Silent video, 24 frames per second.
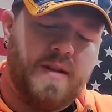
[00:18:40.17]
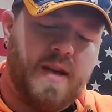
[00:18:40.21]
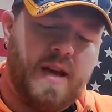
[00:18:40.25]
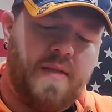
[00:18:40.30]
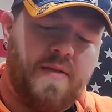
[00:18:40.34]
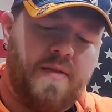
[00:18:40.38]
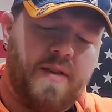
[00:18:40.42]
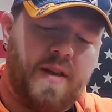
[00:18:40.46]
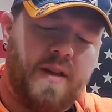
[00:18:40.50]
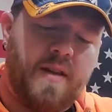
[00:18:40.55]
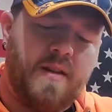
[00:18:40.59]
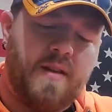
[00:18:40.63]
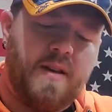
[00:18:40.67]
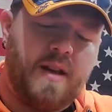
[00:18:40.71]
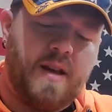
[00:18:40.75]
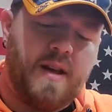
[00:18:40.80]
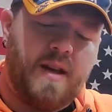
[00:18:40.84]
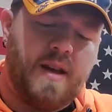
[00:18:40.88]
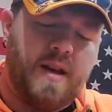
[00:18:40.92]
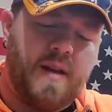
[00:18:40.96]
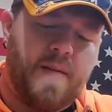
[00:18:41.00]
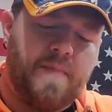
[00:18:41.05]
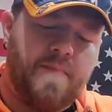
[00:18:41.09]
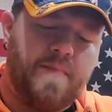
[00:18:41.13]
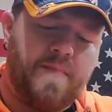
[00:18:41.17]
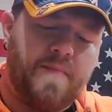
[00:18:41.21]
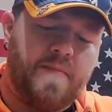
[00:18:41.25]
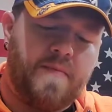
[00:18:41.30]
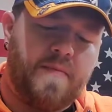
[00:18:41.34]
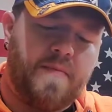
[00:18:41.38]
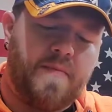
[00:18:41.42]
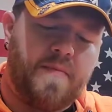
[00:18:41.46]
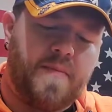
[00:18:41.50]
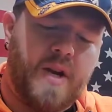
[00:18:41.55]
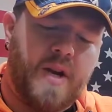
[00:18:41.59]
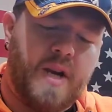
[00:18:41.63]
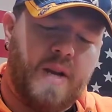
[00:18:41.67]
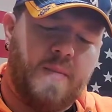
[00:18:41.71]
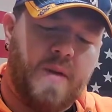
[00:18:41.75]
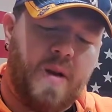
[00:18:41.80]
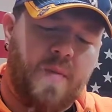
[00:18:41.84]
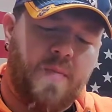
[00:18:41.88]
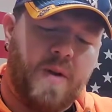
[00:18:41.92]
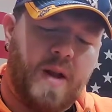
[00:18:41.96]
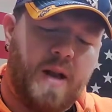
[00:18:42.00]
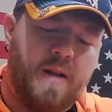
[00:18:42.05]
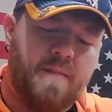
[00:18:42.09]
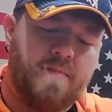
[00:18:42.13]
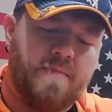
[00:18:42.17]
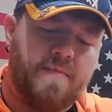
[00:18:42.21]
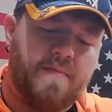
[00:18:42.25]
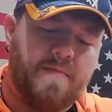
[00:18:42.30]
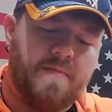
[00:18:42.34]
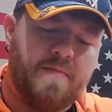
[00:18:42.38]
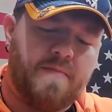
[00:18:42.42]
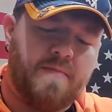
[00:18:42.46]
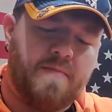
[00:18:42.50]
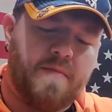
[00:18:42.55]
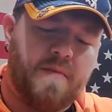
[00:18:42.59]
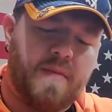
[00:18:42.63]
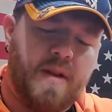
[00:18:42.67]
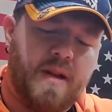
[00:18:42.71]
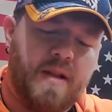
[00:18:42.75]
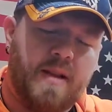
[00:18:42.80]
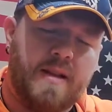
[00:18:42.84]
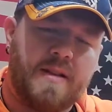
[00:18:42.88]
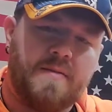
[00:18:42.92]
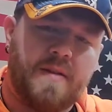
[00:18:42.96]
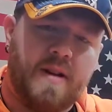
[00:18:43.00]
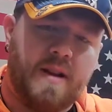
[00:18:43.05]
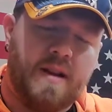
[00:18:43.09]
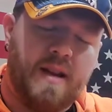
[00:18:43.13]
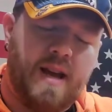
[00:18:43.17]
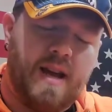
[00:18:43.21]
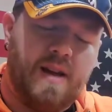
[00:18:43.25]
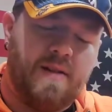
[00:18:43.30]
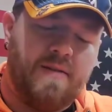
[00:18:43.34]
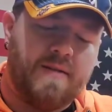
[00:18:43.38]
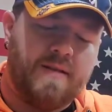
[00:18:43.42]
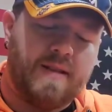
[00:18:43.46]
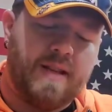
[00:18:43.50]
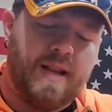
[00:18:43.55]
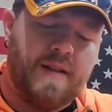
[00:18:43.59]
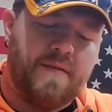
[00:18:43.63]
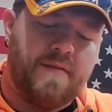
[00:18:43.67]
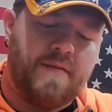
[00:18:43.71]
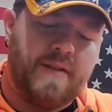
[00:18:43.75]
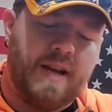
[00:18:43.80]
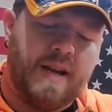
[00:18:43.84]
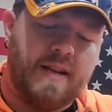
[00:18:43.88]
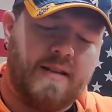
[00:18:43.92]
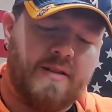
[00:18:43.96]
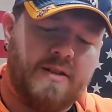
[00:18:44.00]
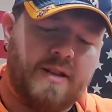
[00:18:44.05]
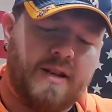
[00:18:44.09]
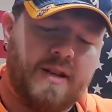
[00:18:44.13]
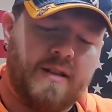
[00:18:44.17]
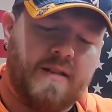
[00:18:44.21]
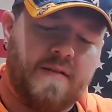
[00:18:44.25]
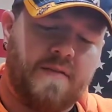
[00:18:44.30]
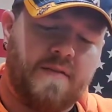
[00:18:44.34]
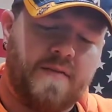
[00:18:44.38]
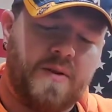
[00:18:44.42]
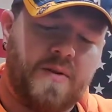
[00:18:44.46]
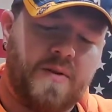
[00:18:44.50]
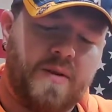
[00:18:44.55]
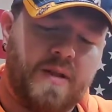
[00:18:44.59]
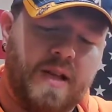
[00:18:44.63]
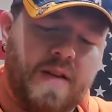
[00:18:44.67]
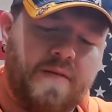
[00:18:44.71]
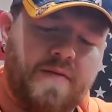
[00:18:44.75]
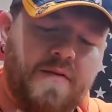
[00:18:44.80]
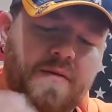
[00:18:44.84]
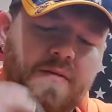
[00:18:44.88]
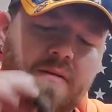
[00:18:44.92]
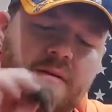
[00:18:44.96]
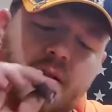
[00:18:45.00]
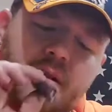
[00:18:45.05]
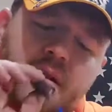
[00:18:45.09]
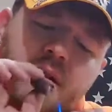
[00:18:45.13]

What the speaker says: I think part of my problem, at least right now, is that I forgot to check the fluid level.